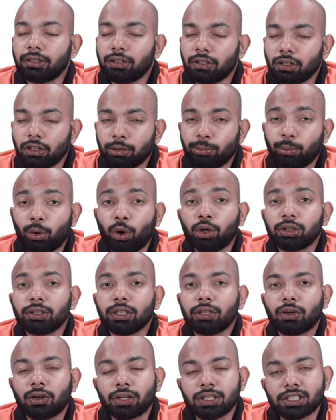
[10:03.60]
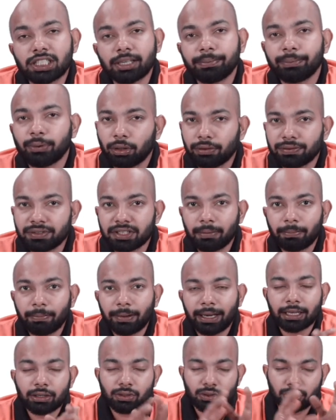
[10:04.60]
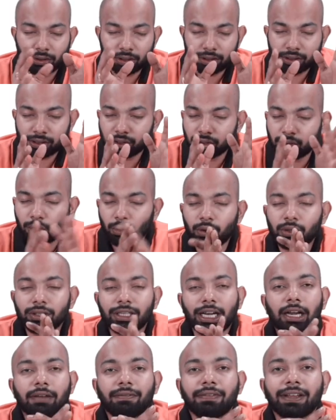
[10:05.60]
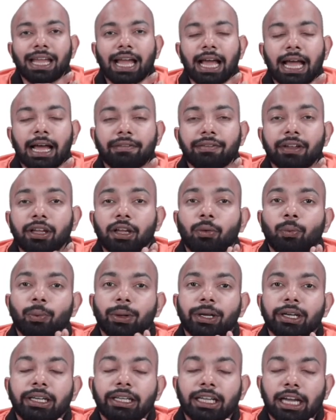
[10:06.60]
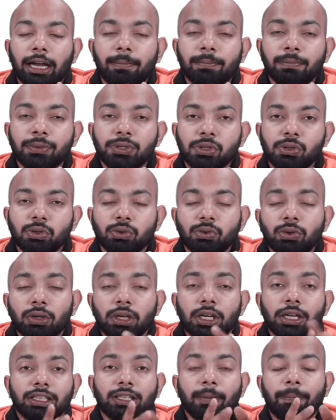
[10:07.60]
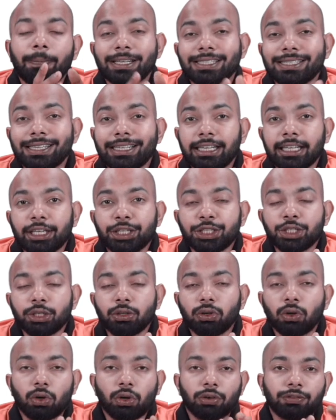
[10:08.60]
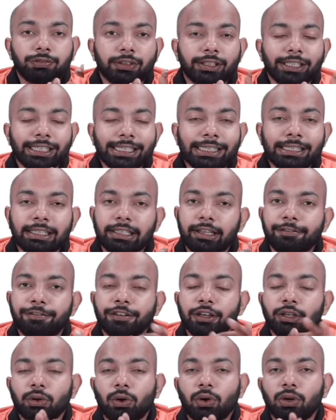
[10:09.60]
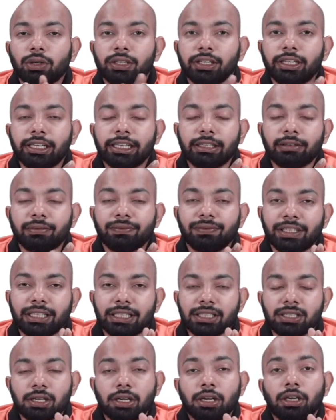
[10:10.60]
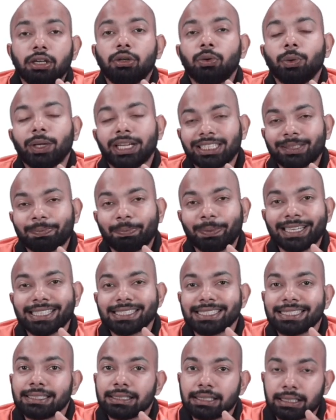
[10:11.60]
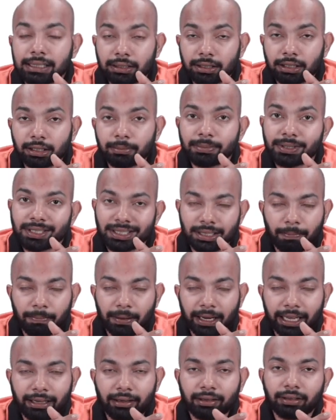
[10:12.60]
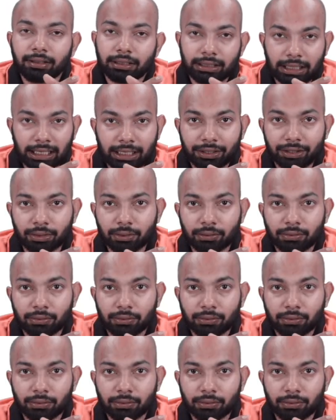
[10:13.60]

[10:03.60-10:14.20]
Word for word: the term or the concept of supply. So this is all that we have when it comes to the presentation of three different alternative ways to express the term supply. Thank